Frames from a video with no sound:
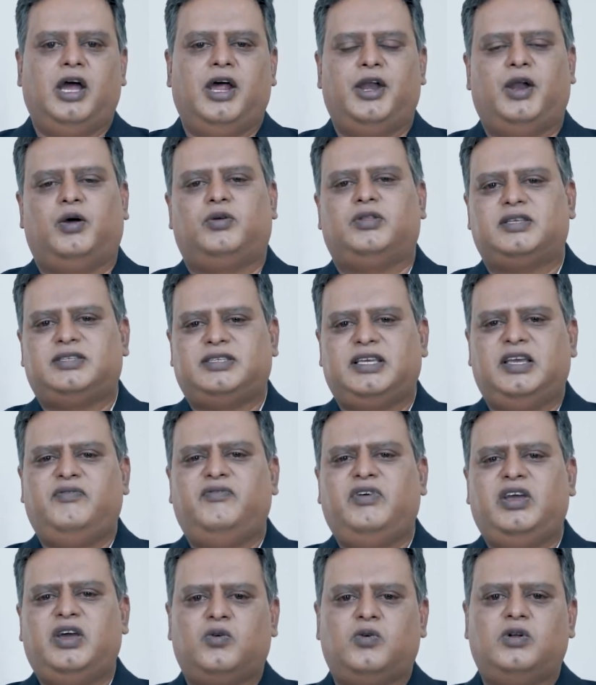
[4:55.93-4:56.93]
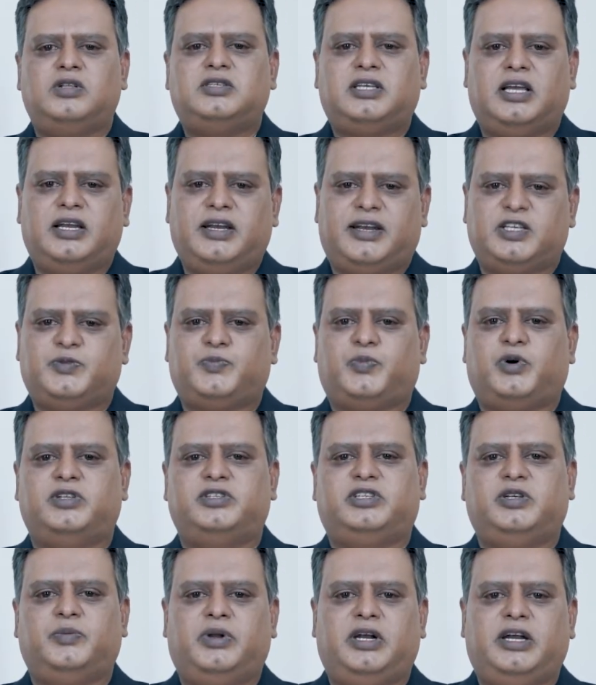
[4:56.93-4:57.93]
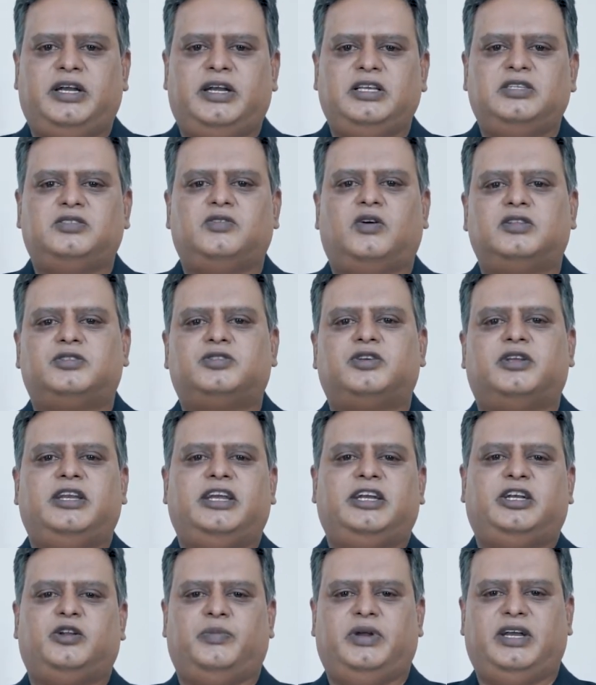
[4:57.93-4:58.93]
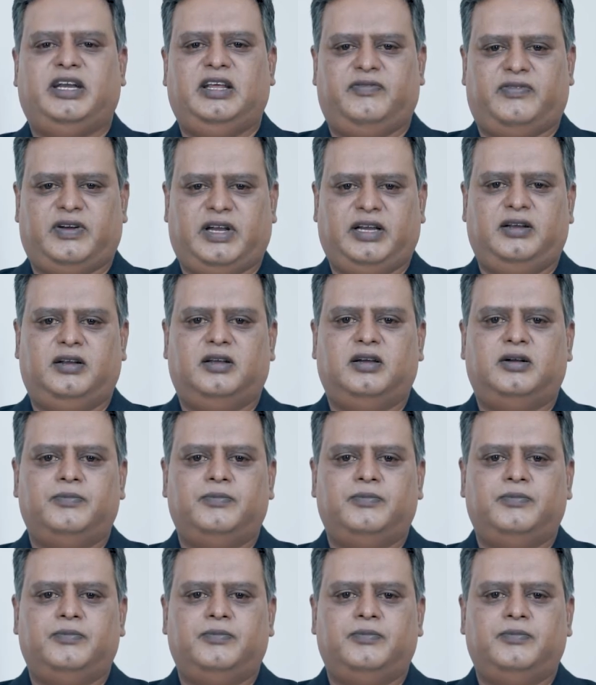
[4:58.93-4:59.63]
Now, the same way roles and responsibilities also need to be defined.